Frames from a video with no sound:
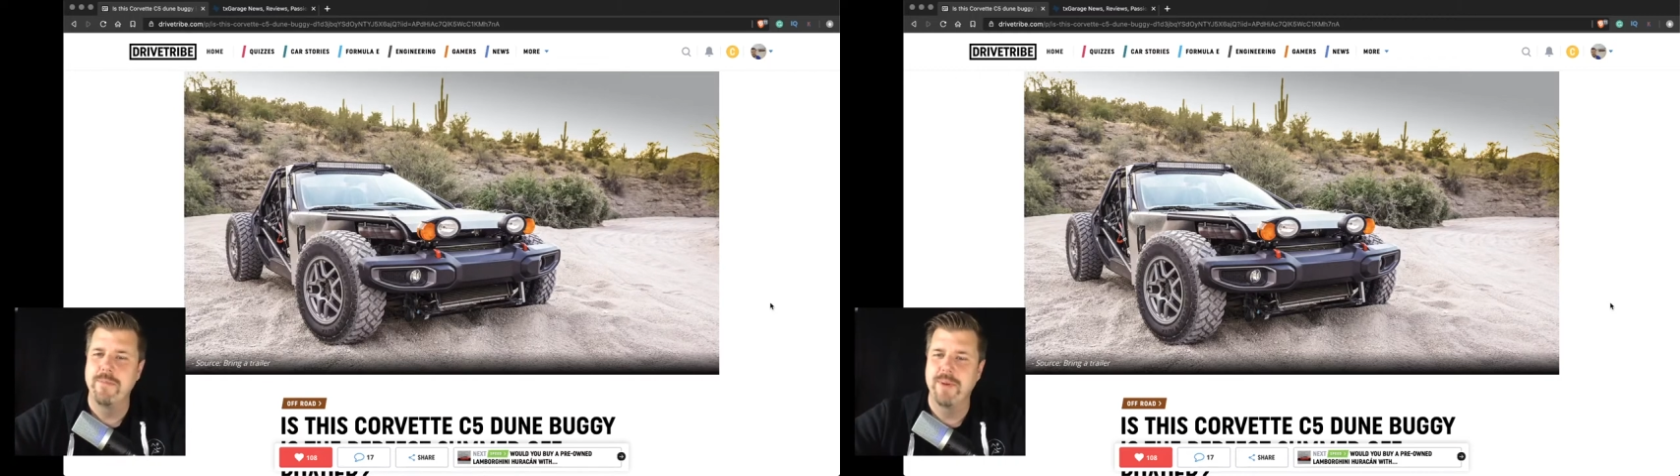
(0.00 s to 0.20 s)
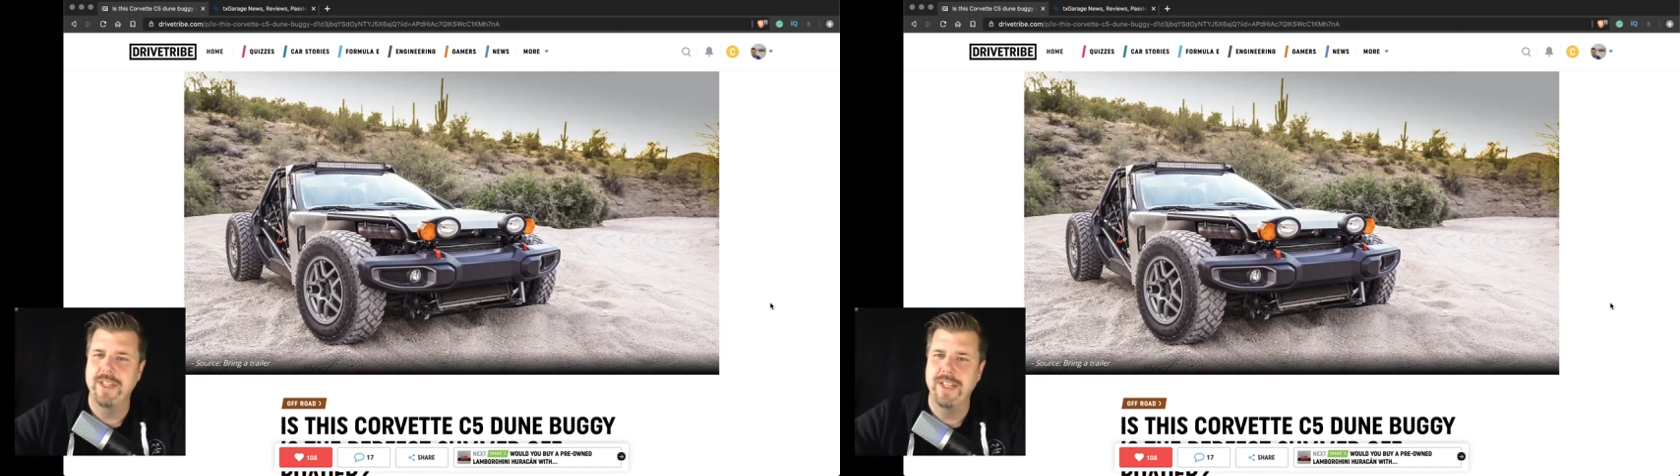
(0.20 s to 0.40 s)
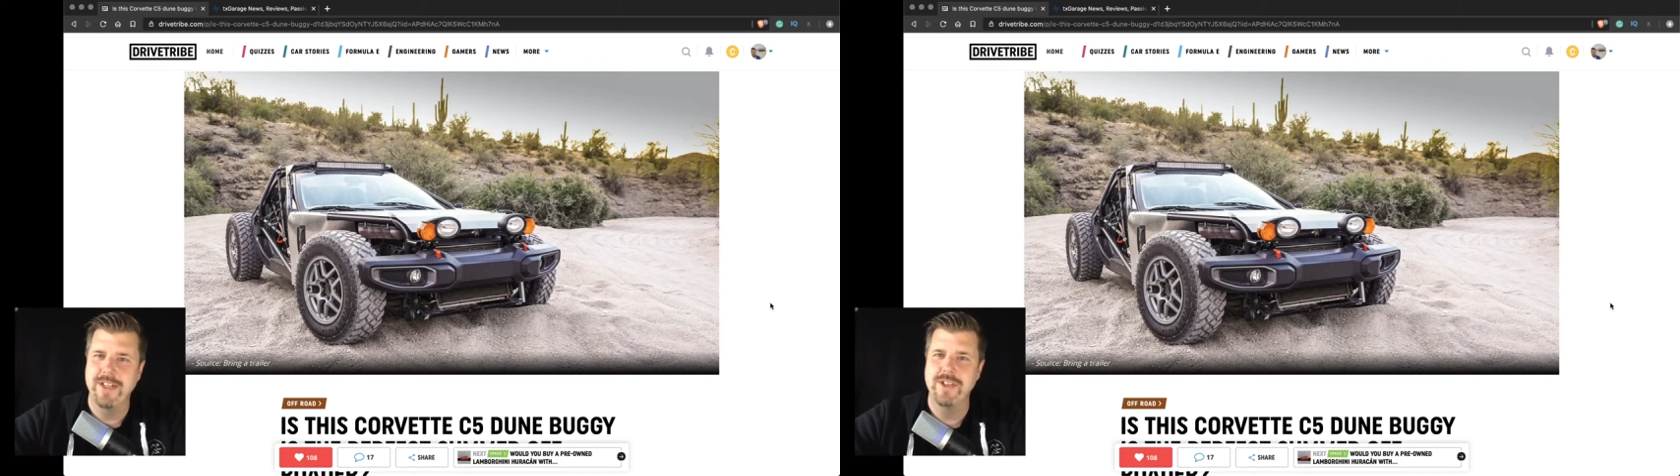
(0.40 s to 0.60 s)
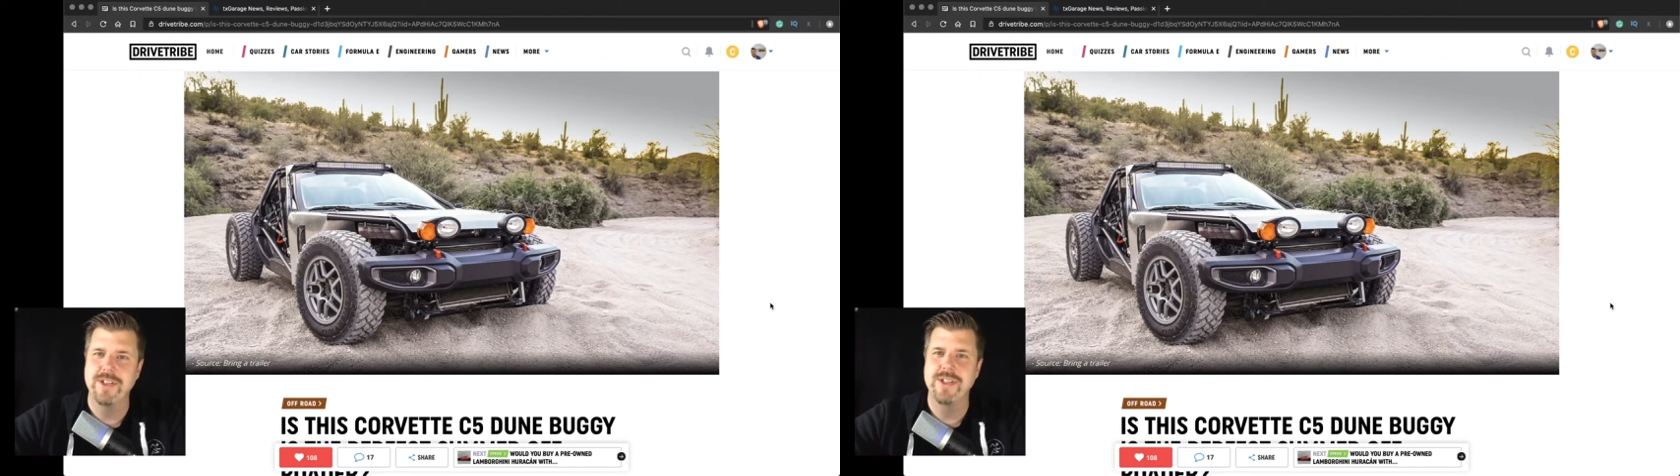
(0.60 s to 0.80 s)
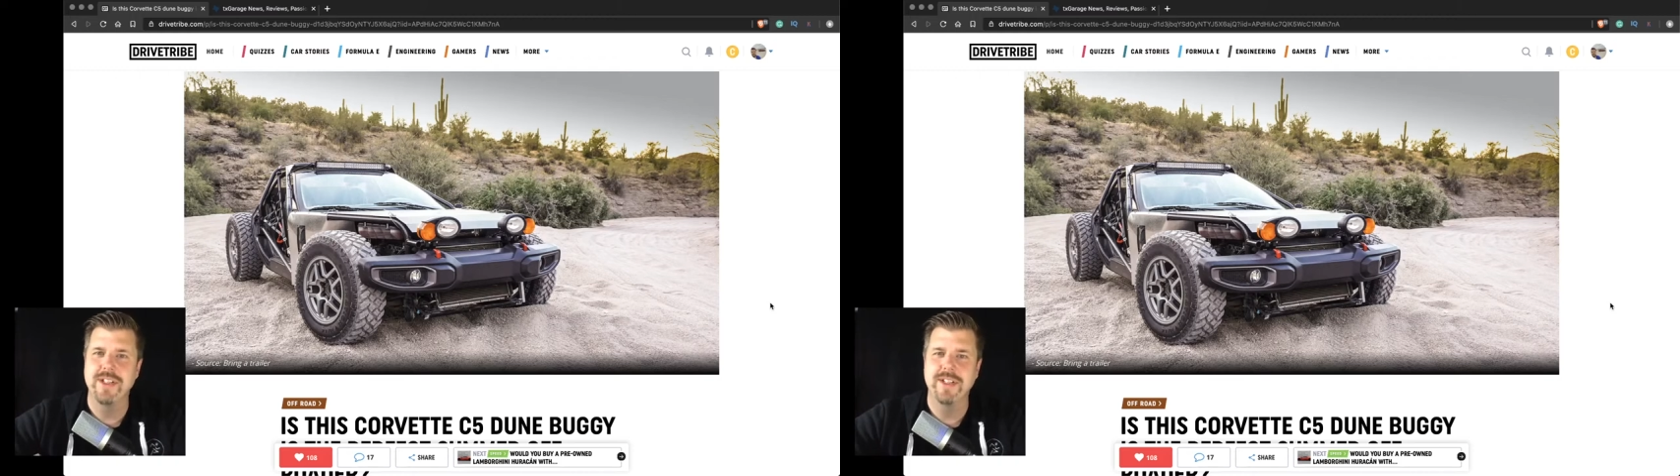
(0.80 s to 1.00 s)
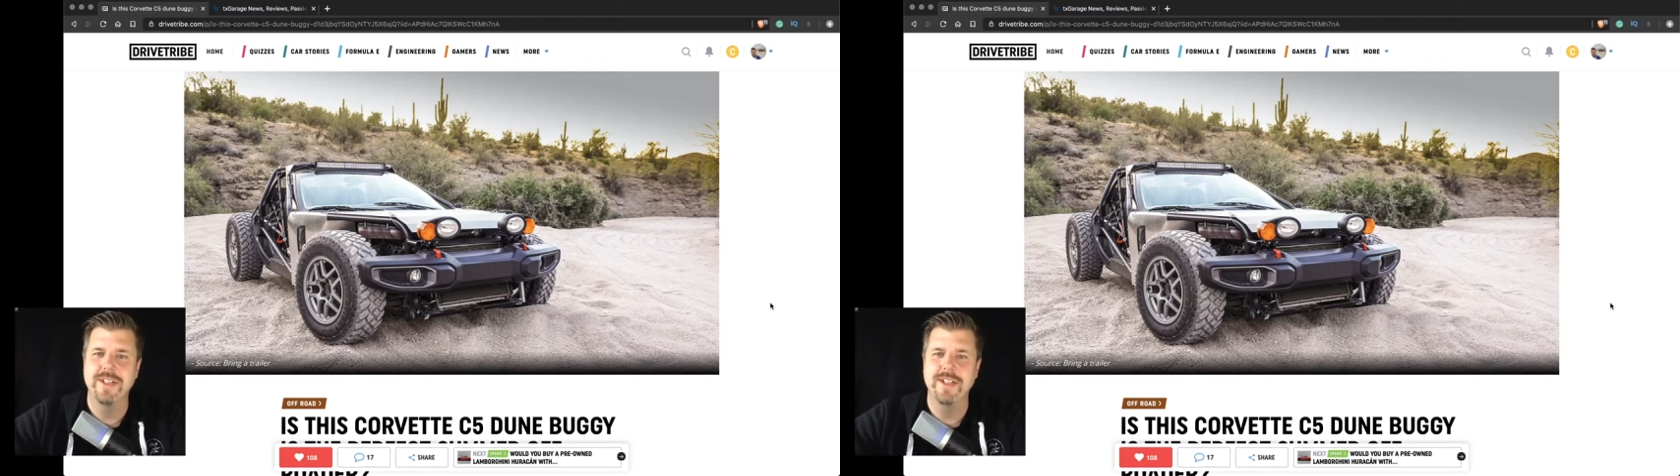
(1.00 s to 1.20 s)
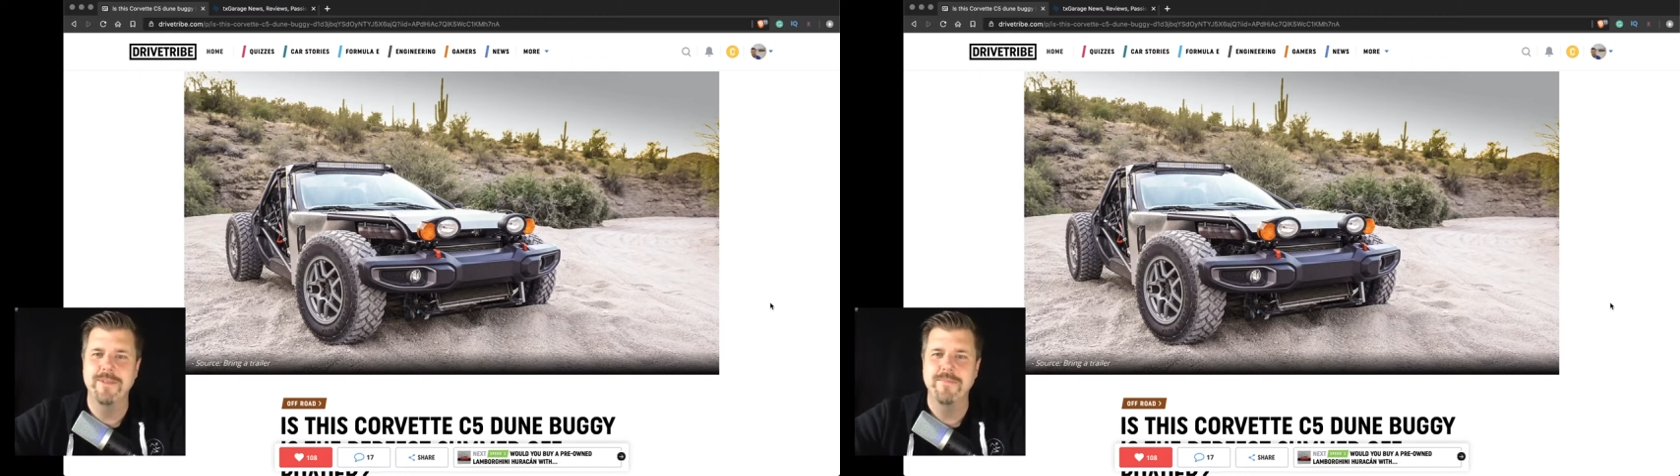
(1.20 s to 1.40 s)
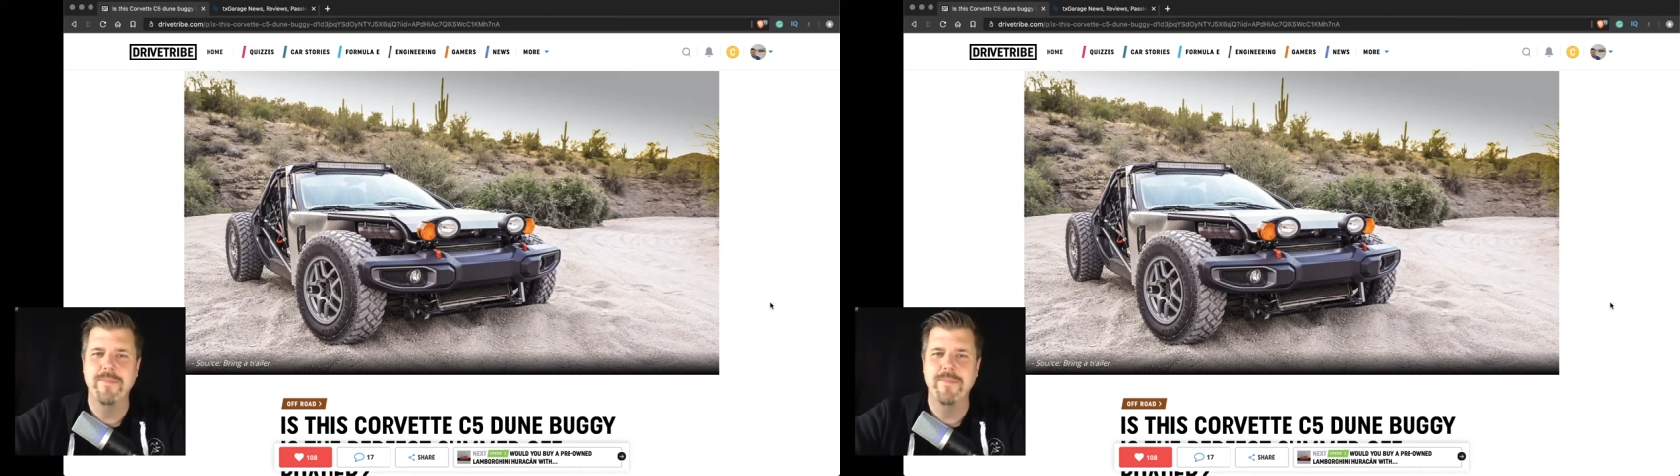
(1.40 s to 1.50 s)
but the engine's still in it,